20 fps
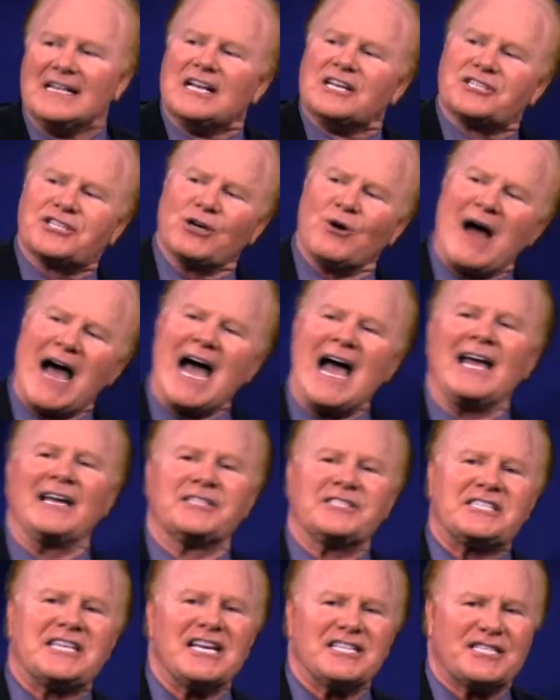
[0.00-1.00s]
So I
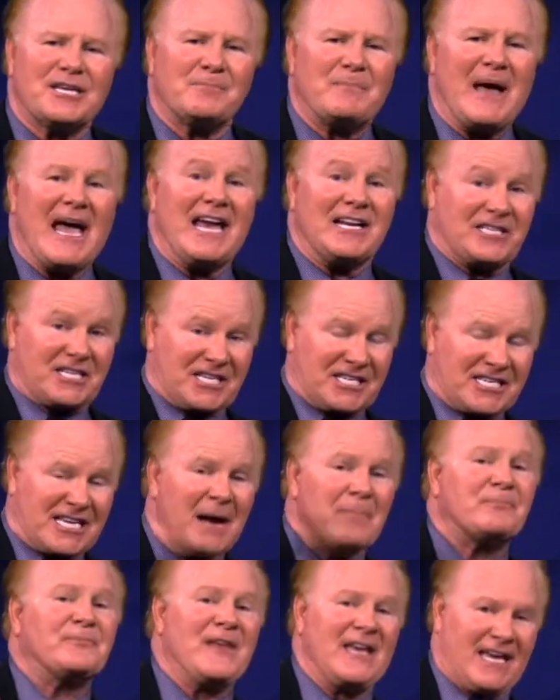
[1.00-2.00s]
anticipate
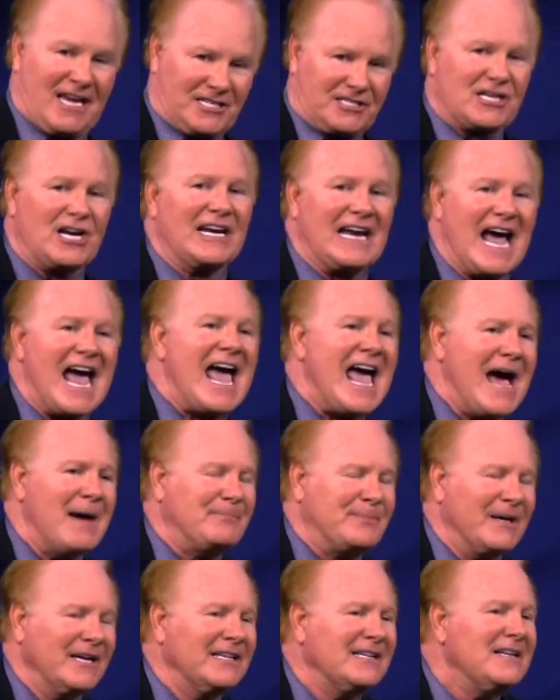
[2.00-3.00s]
something is going to
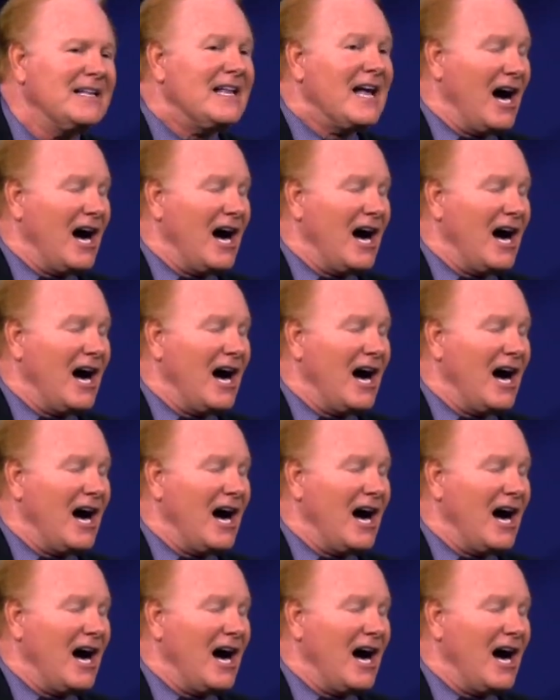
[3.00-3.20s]
happen